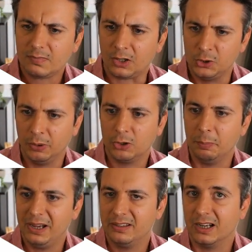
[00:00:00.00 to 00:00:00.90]
want to
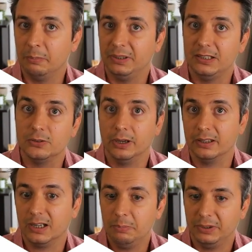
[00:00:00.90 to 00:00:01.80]
compare the company to other
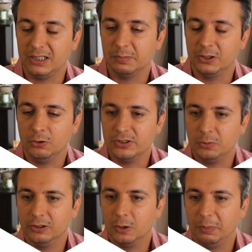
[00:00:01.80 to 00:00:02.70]
companies, but you also want
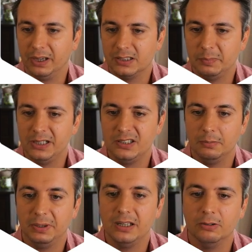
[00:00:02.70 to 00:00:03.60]
to compare its
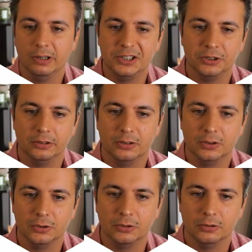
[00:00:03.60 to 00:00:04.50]
PE ratio
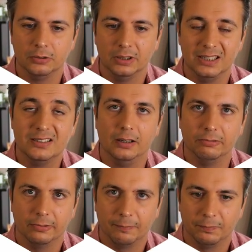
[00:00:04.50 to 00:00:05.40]
to itself.
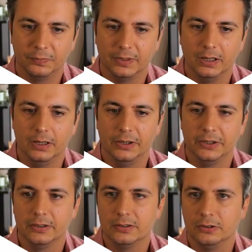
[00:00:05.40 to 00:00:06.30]

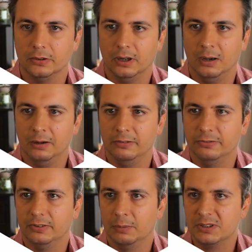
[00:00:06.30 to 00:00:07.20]
So
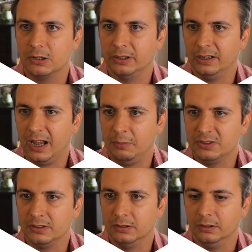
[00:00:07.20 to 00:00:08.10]
I'm just looking at
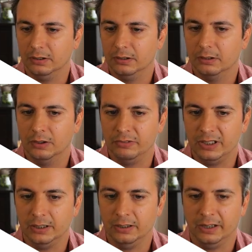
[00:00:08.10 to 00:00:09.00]
Amazon over
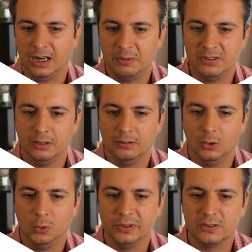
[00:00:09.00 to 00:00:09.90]
here, and Amazon
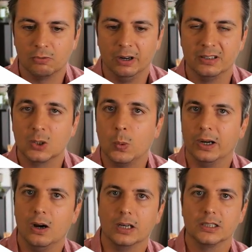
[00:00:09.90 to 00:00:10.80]
always runs quite
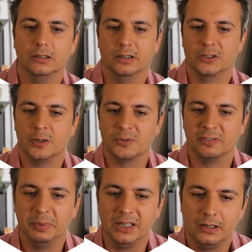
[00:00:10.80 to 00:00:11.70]
hot in terms of
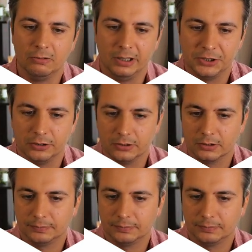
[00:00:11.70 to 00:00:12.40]
PE ratios.